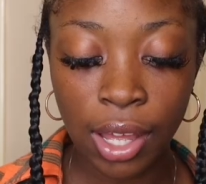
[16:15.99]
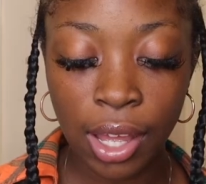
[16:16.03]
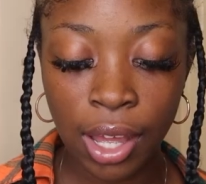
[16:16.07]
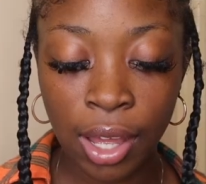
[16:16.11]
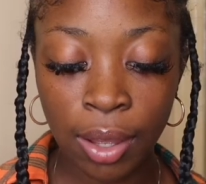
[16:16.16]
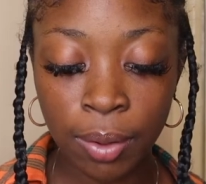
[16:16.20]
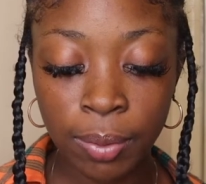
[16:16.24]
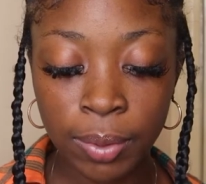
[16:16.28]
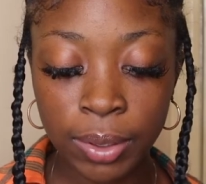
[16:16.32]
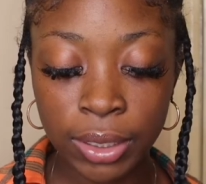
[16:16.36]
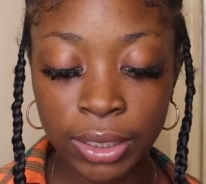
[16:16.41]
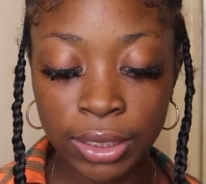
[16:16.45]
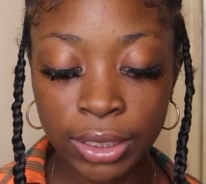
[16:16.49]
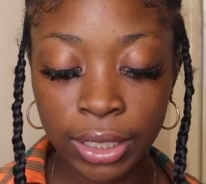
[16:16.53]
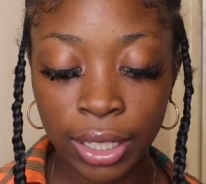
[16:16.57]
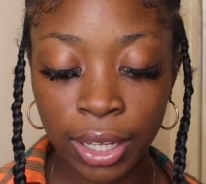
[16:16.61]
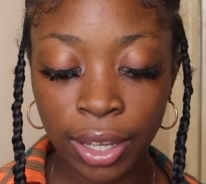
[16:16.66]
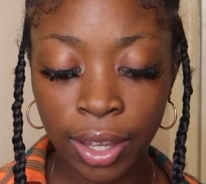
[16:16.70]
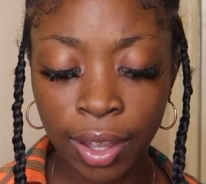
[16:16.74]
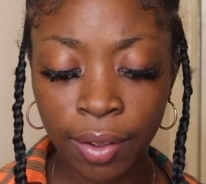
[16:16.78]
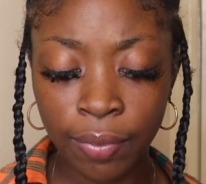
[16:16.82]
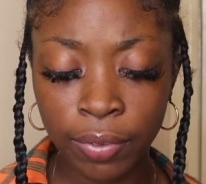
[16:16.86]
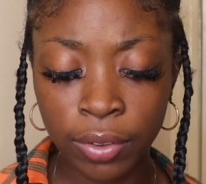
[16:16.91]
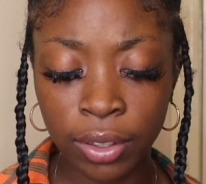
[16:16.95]
I wouldn't say
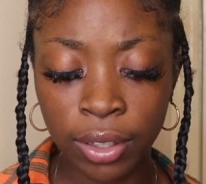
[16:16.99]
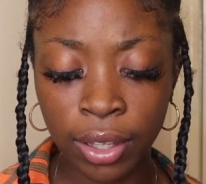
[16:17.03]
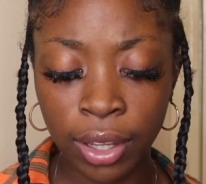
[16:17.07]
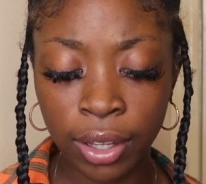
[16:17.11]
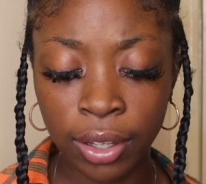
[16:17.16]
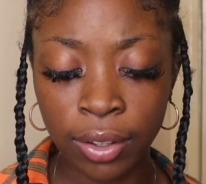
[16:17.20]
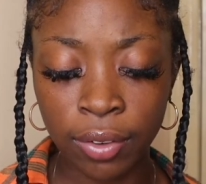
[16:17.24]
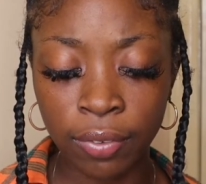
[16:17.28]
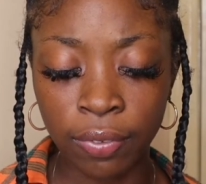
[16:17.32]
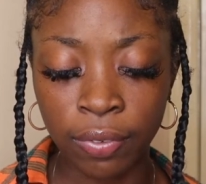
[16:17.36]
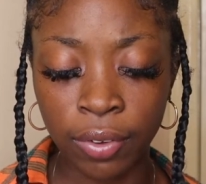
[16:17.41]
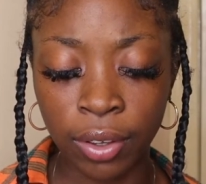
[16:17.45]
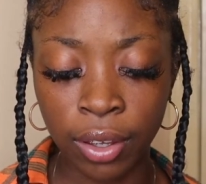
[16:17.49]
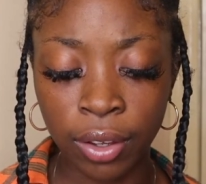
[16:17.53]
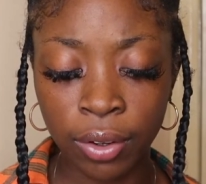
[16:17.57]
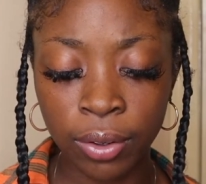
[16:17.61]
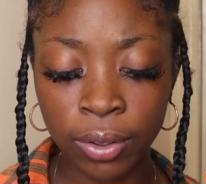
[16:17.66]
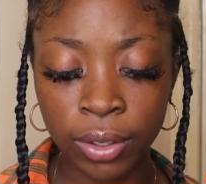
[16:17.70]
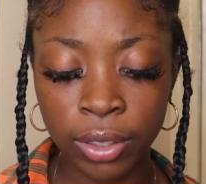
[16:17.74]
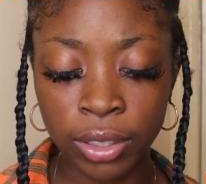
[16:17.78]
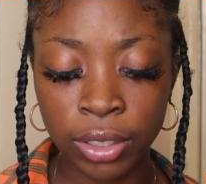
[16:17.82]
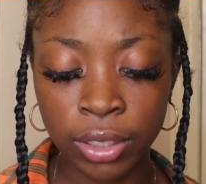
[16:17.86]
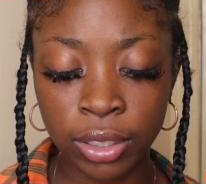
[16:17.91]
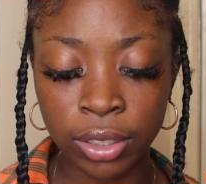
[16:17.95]
I have
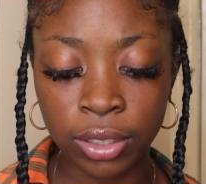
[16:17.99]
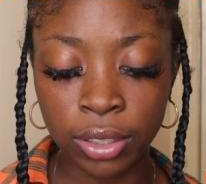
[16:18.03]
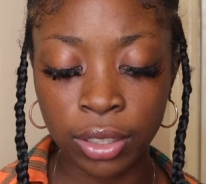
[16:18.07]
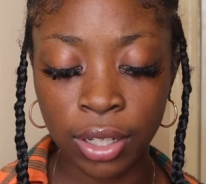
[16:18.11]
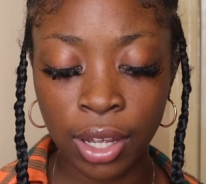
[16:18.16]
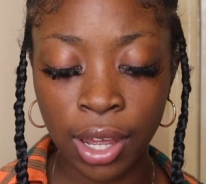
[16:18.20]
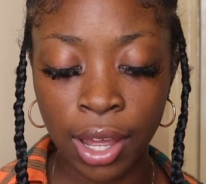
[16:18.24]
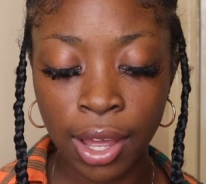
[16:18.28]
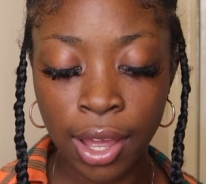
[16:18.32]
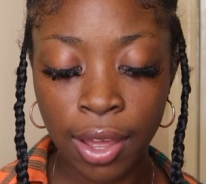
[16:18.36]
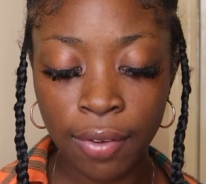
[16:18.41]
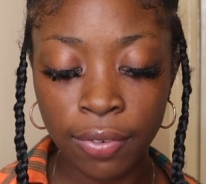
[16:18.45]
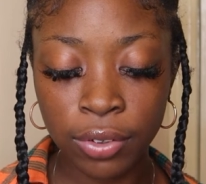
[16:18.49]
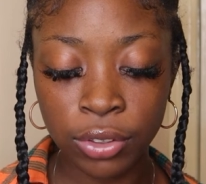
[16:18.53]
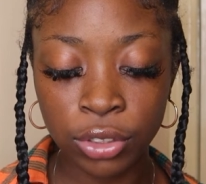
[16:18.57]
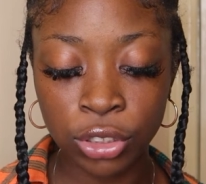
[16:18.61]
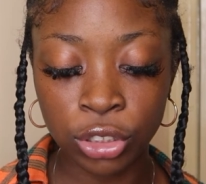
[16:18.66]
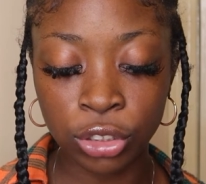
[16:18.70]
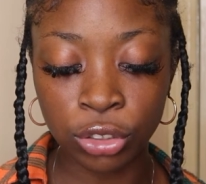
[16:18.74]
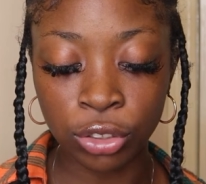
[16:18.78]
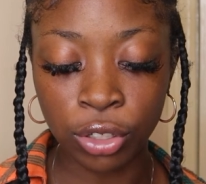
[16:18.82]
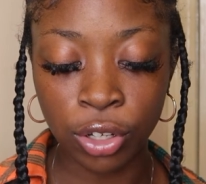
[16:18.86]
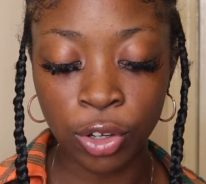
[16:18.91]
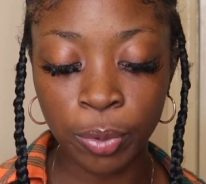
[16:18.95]
I have a
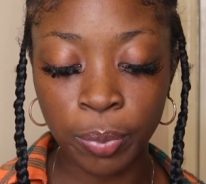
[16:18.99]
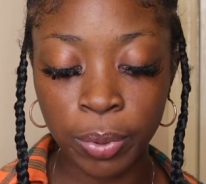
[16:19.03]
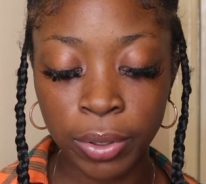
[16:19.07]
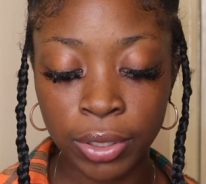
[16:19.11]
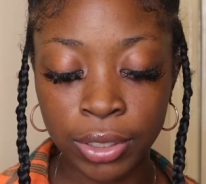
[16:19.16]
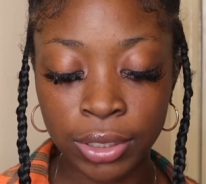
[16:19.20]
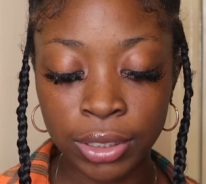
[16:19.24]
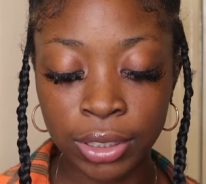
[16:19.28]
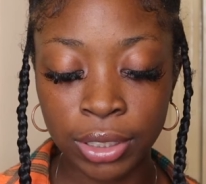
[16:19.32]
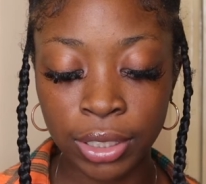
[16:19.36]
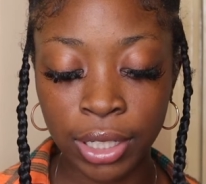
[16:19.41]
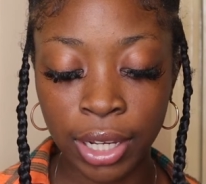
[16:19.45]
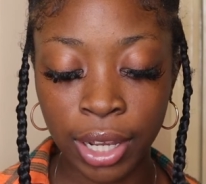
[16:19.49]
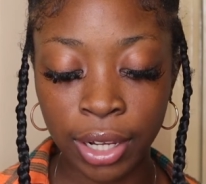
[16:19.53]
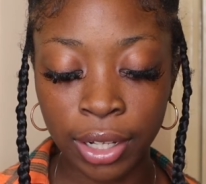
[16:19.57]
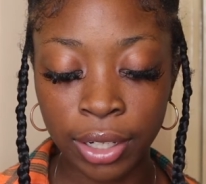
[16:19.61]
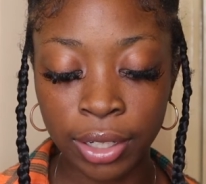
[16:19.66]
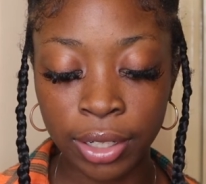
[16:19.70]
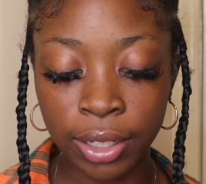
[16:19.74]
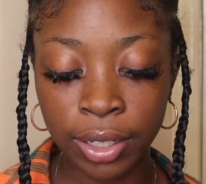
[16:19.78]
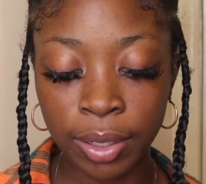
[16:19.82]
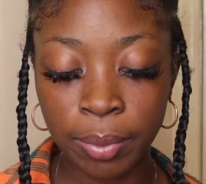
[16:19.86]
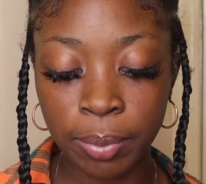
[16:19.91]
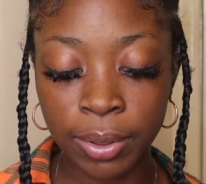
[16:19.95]
strong
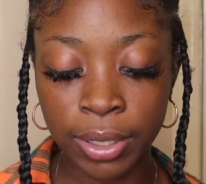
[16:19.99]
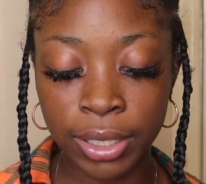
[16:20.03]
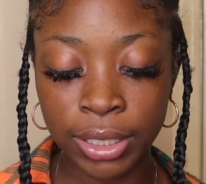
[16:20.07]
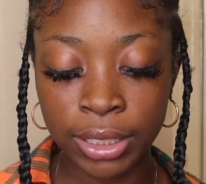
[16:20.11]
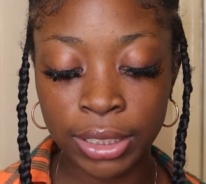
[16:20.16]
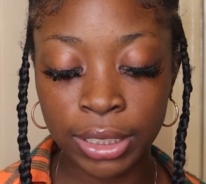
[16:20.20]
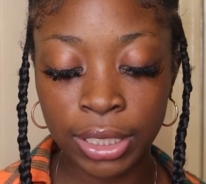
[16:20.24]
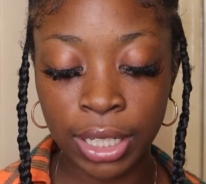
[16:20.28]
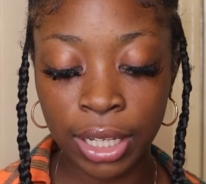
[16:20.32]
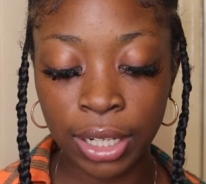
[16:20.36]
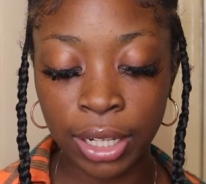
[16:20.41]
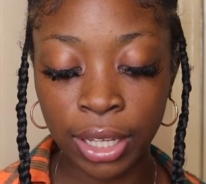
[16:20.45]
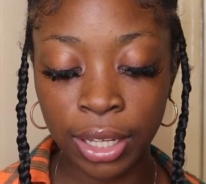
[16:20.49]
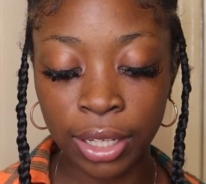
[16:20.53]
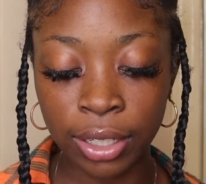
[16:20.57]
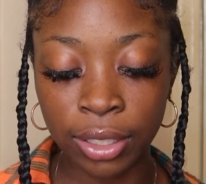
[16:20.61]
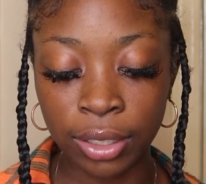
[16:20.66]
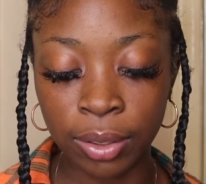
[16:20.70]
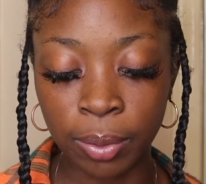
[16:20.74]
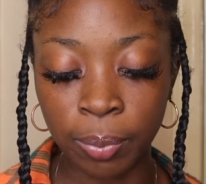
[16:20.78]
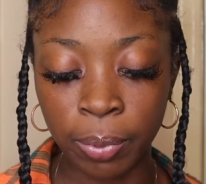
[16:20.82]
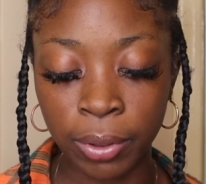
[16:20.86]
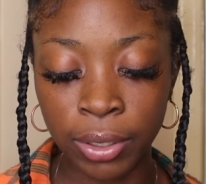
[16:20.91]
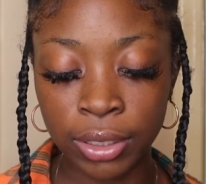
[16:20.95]
personality, but it's not like
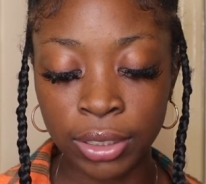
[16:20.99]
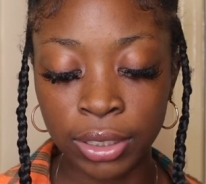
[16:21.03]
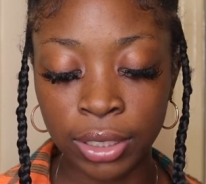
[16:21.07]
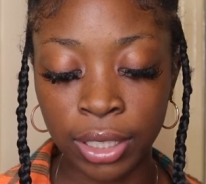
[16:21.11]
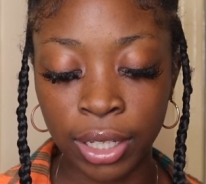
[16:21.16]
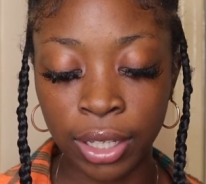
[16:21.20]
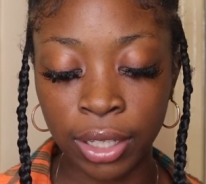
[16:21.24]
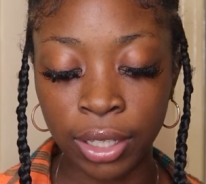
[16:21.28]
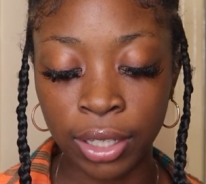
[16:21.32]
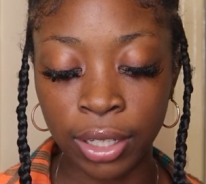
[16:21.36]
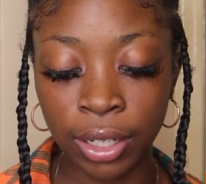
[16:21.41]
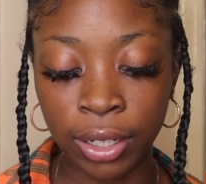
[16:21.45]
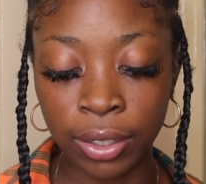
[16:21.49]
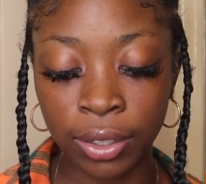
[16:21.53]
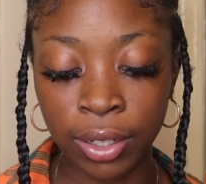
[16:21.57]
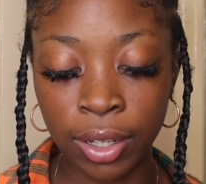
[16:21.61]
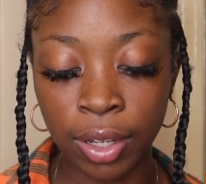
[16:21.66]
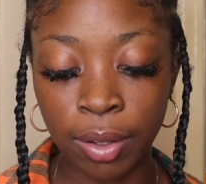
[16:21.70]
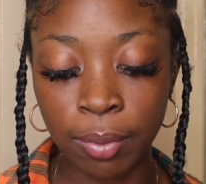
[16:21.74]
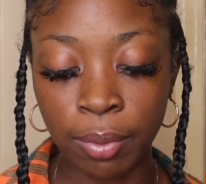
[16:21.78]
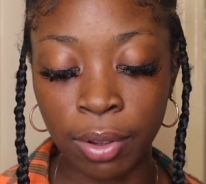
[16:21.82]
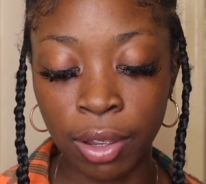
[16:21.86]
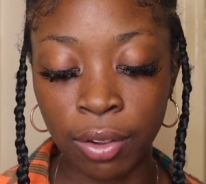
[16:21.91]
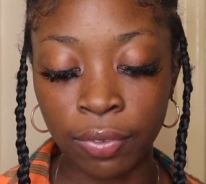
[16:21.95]
a personality that
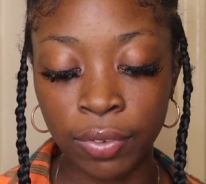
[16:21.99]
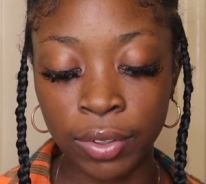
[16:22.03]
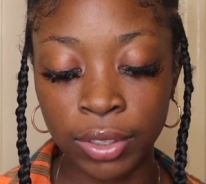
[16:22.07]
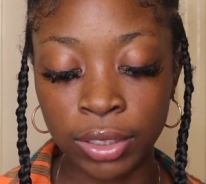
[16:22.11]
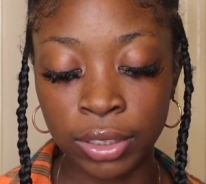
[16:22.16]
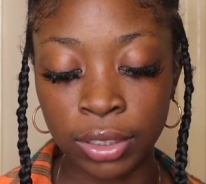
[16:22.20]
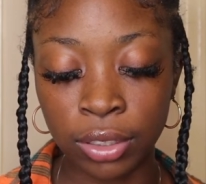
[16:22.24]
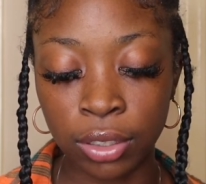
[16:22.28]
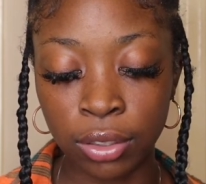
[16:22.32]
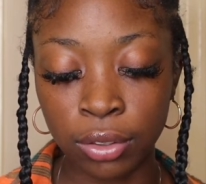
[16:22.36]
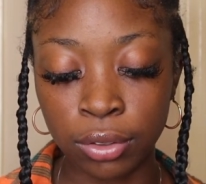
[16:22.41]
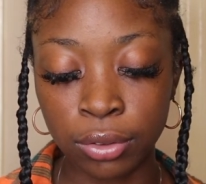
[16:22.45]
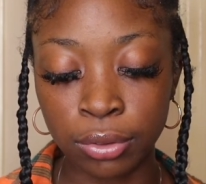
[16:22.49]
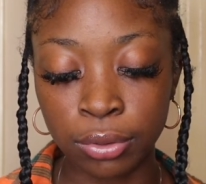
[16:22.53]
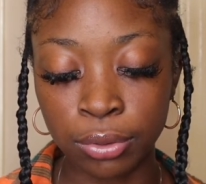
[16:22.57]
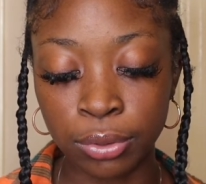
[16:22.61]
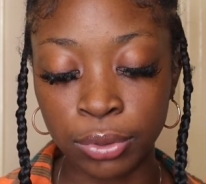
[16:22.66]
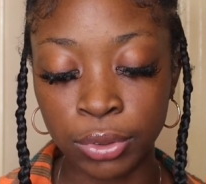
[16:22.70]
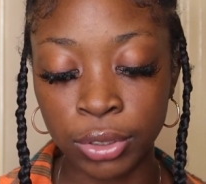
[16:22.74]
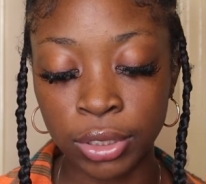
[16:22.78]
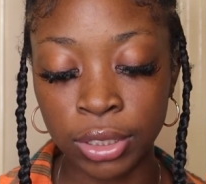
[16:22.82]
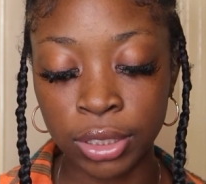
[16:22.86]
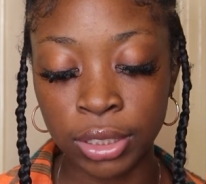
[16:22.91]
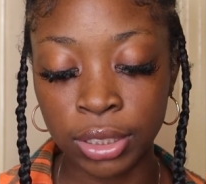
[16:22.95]
come off as, oh,
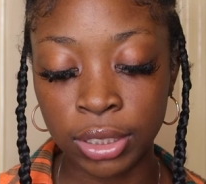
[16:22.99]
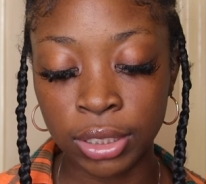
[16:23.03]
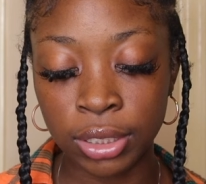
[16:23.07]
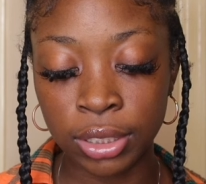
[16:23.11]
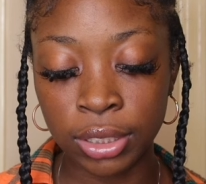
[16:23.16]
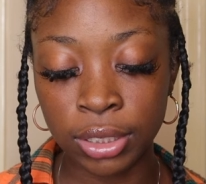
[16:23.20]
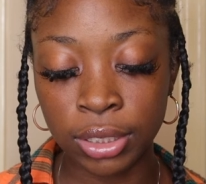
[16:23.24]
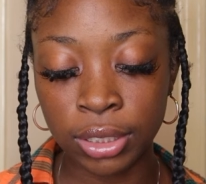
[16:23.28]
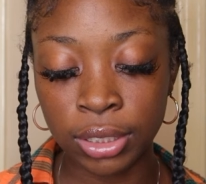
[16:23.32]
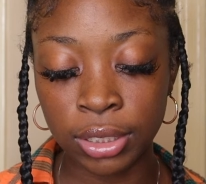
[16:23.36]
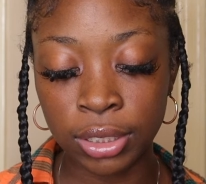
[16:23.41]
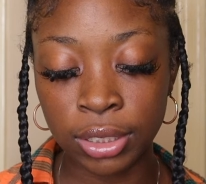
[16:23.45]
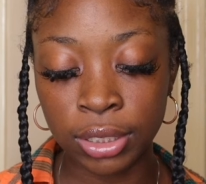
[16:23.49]
she.